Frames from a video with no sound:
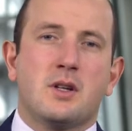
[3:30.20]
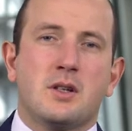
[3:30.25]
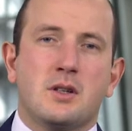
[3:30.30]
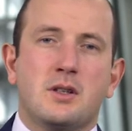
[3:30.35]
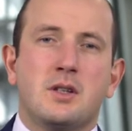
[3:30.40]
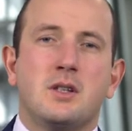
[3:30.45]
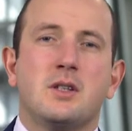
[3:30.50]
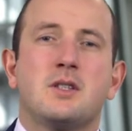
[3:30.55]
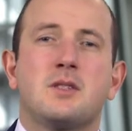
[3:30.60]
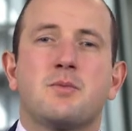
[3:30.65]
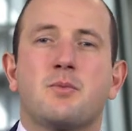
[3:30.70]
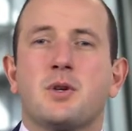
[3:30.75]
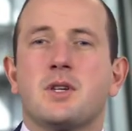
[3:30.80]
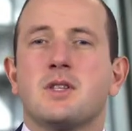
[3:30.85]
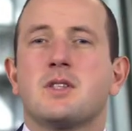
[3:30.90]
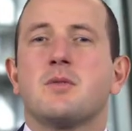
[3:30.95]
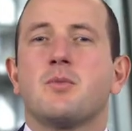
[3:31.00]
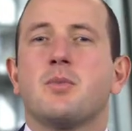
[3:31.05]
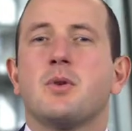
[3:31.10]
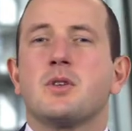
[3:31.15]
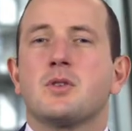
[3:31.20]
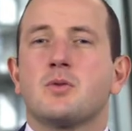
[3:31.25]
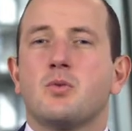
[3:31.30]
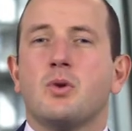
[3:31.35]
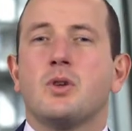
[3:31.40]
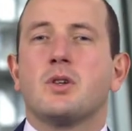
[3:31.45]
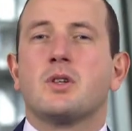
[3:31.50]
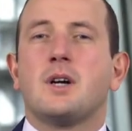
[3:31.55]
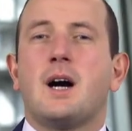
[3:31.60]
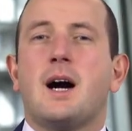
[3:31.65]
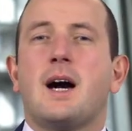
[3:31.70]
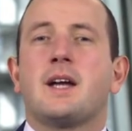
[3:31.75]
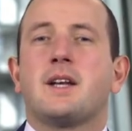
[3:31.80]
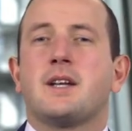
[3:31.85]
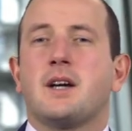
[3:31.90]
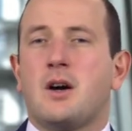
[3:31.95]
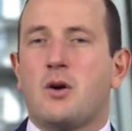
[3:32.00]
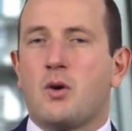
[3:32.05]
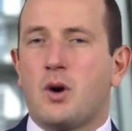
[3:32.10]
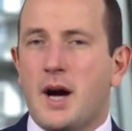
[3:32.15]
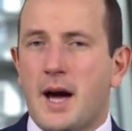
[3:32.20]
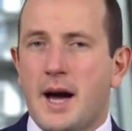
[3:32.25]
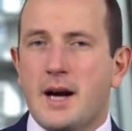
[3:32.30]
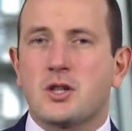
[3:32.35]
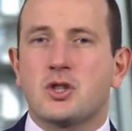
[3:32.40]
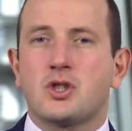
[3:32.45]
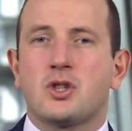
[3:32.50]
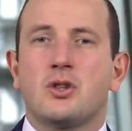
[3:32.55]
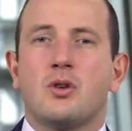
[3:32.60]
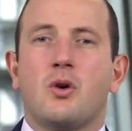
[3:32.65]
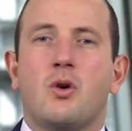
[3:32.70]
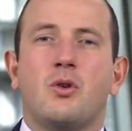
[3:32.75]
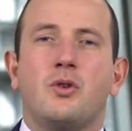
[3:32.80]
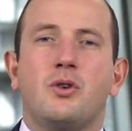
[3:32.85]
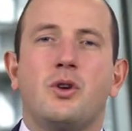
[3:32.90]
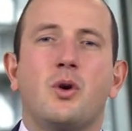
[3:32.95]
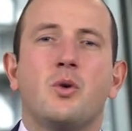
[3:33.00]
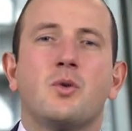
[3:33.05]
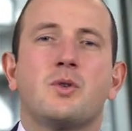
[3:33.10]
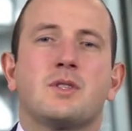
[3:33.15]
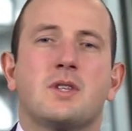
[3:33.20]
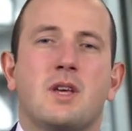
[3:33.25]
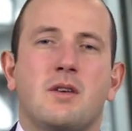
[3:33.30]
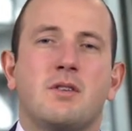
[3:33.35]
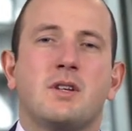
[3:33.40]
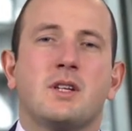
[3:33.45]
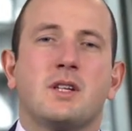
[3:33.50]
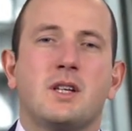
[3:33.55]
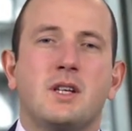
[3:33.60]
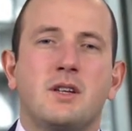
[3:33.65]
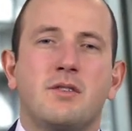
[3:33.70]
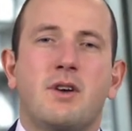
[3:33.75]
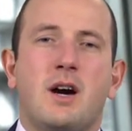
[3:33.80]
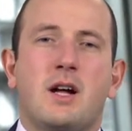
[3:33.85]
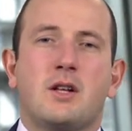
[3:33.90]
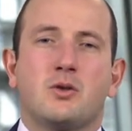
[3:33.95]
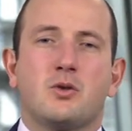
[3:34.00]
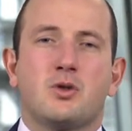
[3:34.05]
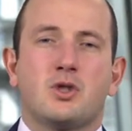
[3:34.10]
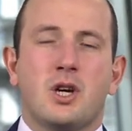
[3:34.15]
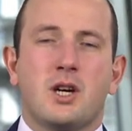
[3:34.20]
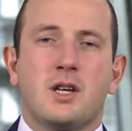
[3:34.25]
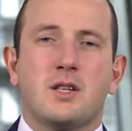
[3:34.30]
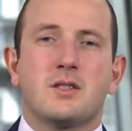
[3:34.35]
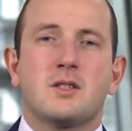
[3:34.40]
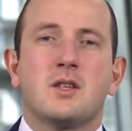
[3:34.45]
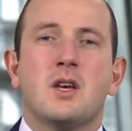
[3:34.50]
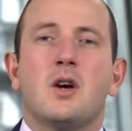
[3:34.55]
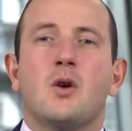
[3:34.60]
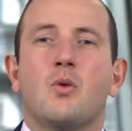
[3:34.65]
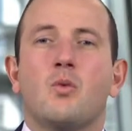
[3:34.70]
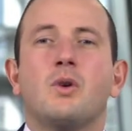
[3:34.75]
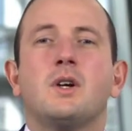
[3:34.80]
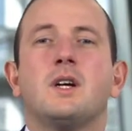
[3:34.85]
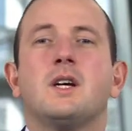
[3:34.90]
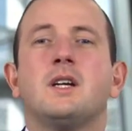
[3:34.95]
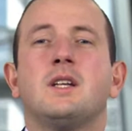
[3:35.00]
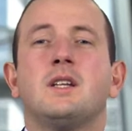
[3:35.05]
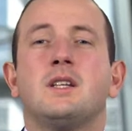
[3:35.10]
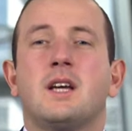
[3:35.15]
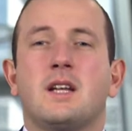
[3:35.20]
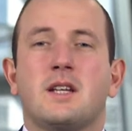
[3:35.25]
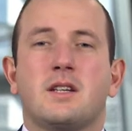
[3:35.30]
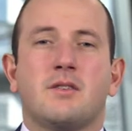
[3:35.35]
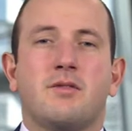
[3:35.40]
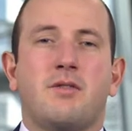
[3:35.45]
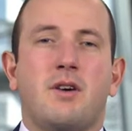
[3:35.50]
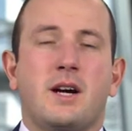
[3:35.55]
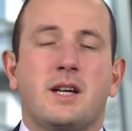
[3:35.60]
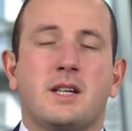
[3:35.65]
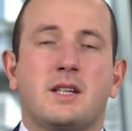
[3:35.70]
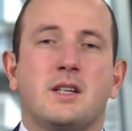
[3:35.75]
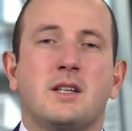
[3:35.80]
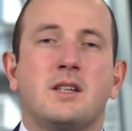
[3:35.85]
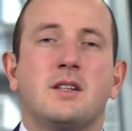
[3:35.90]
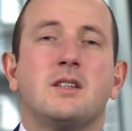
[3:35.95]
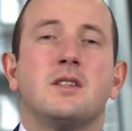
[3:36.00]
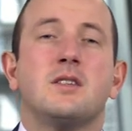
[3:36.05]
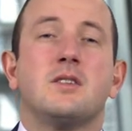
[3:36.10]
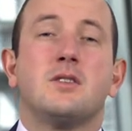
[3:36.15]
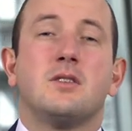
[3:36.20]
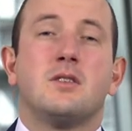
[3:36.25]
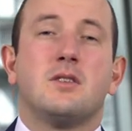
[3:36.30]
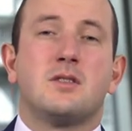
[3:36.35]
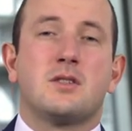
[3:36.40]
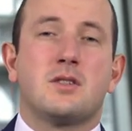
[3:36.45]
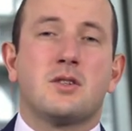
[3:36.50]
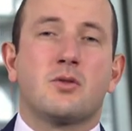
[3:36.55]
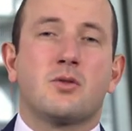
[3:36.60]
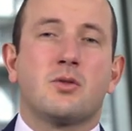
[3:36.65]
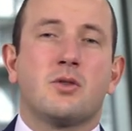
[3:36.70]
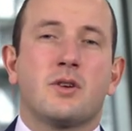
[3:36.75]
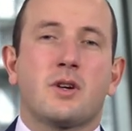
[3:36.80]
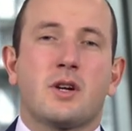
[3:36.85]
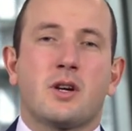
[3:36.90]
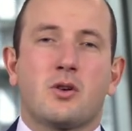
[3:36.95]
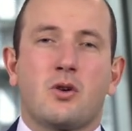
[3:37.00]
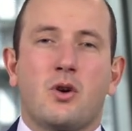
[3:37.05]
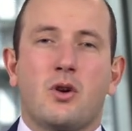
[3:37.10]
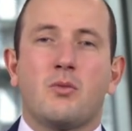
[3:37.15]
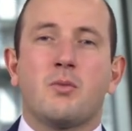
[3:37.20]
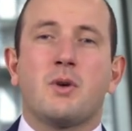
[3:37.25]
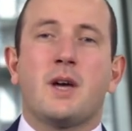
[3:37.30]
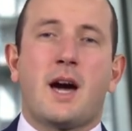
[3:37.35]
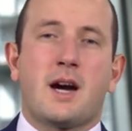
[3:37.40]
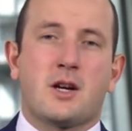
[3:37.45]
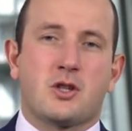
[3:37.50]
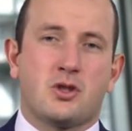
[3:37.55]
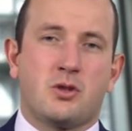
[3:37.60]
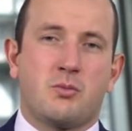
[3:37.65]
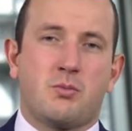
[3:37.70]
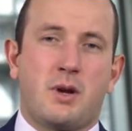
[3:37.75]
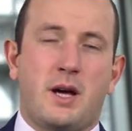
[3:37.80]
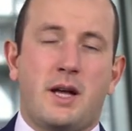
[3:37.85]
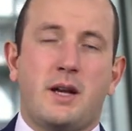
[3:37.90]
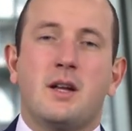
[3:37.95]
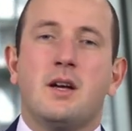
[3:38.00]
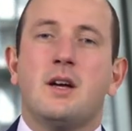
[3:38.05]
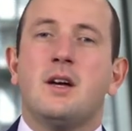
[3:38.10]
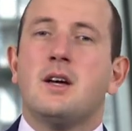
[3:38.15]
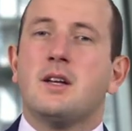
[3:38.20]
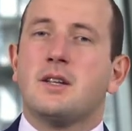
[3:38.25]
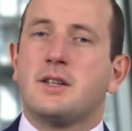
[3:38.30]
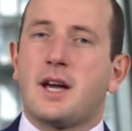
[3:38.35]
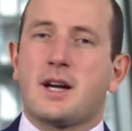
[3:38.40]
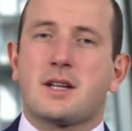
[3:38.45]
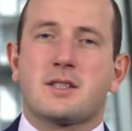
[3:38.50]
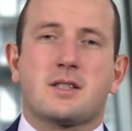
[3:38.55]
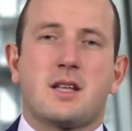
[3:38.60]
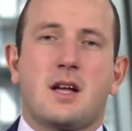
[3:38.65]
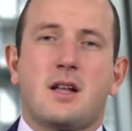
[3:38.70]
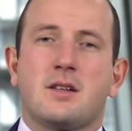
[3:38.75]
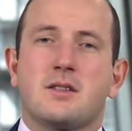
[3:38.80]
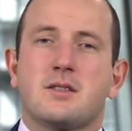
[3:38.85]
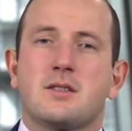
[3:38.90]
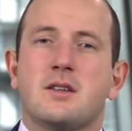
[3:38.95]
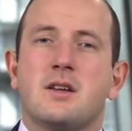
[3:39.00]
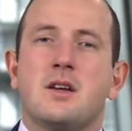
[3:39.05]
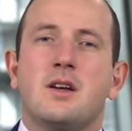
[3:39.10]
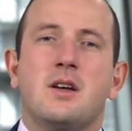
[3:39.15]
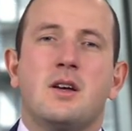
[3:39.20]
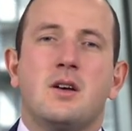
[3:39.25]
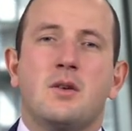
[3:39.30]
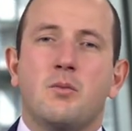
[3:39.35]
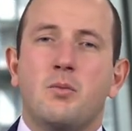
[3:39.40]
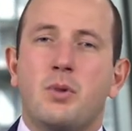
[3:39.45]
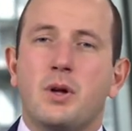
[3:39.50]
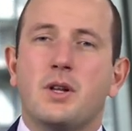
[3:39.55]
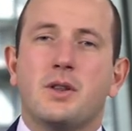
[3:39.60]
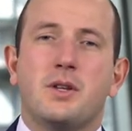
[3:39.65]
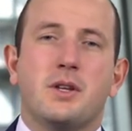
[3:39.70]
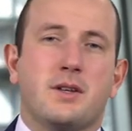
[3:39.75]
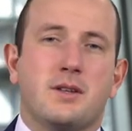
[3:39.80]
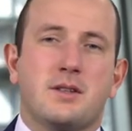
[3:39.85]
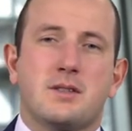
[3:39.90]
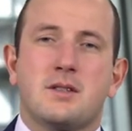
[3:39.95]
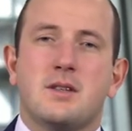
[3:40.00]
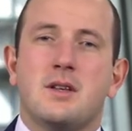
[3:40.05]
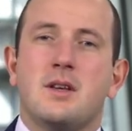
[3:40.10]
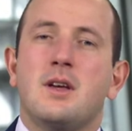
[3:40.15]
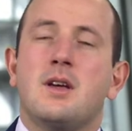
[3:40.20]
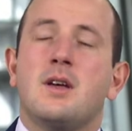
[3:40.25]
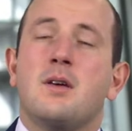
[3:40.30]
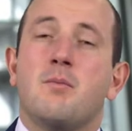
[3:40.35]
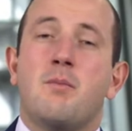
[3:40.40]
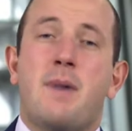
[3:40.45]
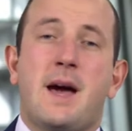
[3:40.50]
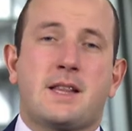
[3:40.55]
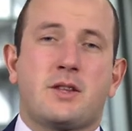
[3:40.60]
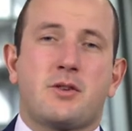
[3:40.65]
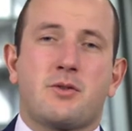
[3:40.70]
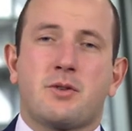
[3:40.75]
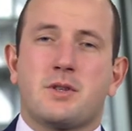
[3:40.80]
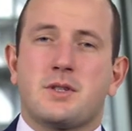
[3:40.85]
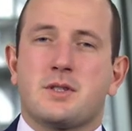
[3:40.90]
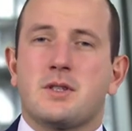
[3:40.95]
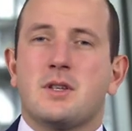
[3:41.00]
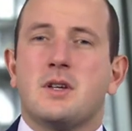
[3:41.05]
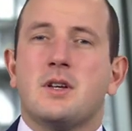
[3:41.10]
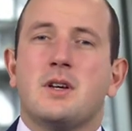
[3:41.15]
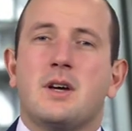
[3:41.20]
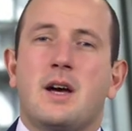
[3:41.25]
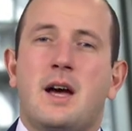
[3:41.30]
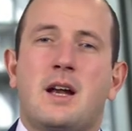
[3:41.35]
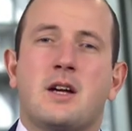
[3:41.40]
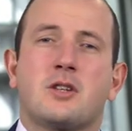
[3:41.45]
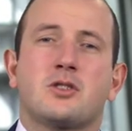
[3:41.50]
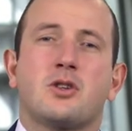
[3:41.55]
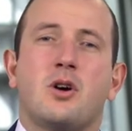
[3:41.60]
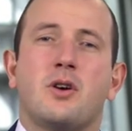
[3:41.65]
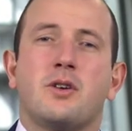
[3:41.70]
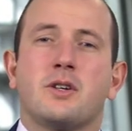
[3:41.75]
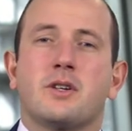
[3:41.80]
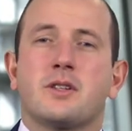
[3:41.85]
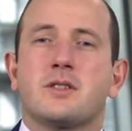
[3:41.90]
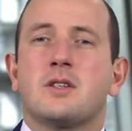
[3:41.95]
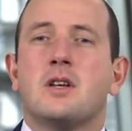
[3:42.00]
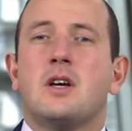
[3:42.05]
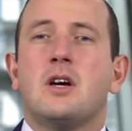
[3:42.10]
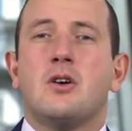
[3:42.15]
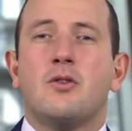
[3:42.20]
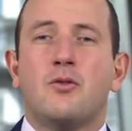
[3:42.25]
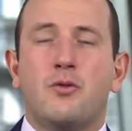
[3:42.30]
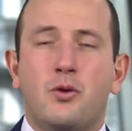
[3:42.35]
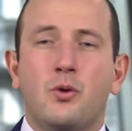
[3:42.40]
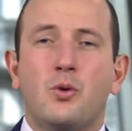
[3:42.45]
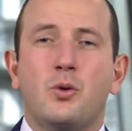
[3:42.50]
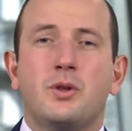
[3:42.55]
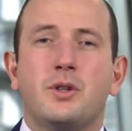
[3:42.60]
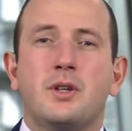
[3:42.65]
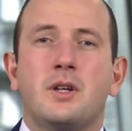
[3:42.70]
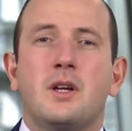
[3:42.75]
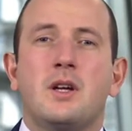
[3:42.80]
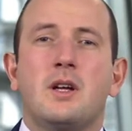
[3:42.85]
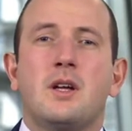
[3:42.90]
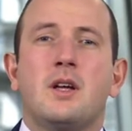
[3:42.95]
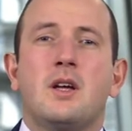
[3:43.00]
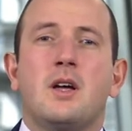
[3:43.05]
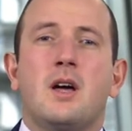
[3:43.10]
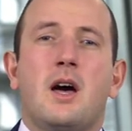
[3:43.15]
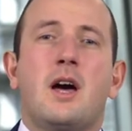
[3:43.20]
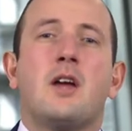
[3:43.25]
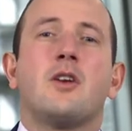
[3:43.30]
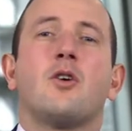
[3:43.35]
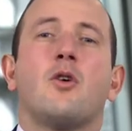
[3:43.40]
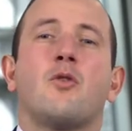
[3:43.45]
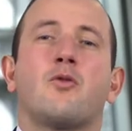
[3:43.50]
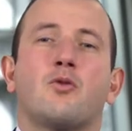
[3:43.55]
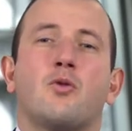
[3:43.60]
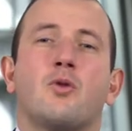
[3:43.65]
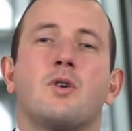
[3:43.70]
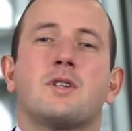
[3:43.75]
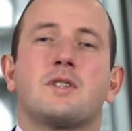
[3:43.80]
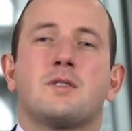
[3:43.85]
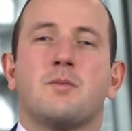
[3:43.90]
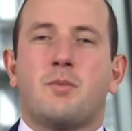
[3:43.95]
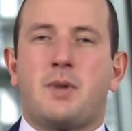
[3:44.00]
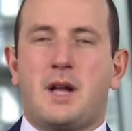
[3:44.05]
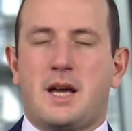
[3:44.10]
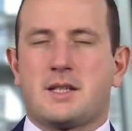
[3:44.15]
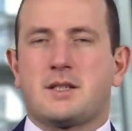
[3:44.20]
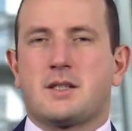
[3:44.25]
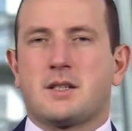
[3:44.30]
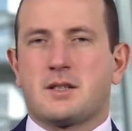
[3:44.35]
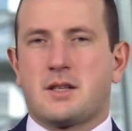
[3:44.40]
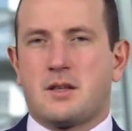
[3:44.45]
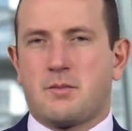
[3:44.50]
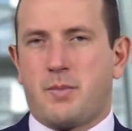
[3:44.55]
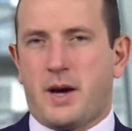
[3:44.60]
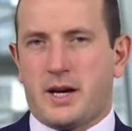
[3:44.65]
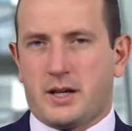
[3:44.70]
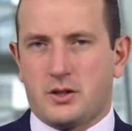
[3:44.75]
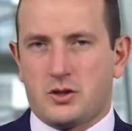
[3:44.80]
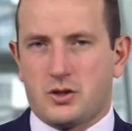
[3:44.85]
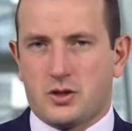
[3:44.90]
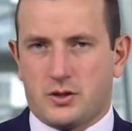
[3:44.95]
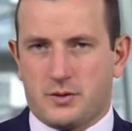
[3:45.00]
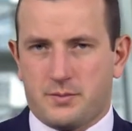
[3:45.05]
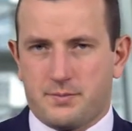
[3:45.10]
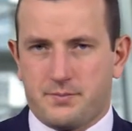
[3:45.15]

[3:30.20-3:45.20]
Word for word: These principles will guide our action on those seven key value chains we identified in the Circular Economy Action Plan textiles, buildings, batteries, electronics, food, and of course, plastics and packaging.